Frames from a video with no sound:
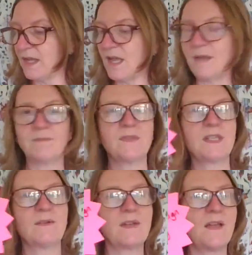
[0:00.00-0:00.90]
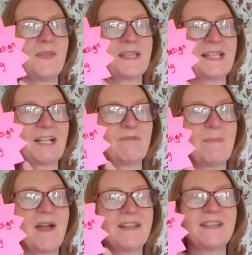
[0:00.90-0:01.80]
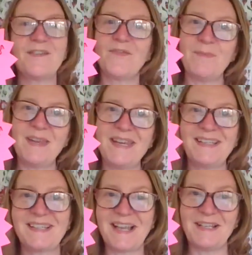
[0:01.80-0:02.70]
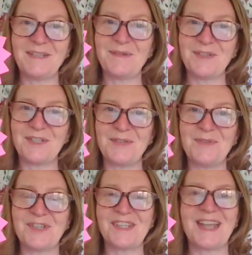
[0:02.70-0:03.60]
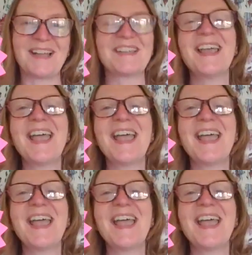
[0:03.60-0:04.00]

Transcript: And there's a little reminder for me to tell you to do just that.